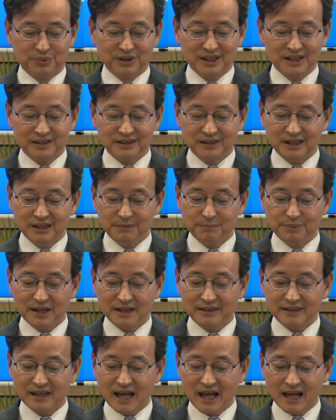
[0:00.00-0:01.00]
Please keep
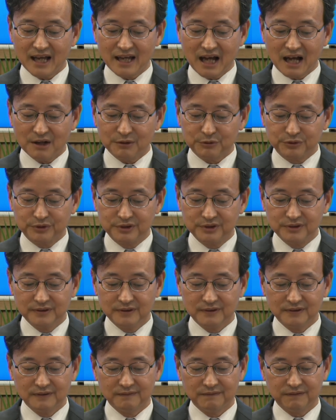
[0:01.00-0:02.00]
an eye out
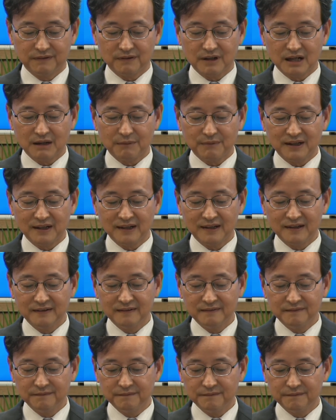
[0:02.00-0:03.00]
for
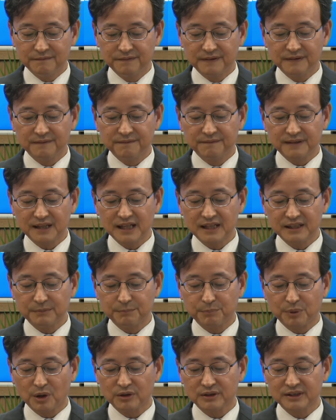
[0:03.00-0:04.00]
our
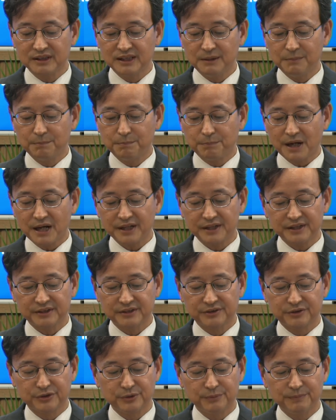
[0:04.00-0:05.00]
full-fledged policy
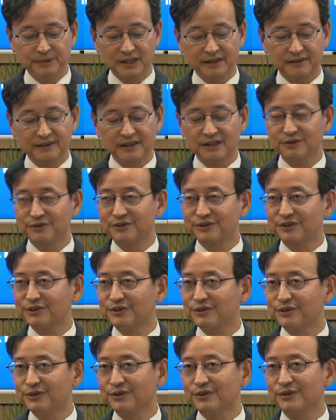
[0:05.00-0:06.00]
package to be announced
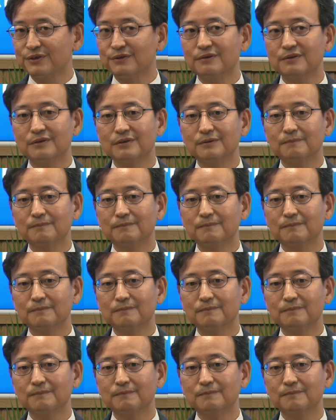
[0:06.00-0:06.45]
soon.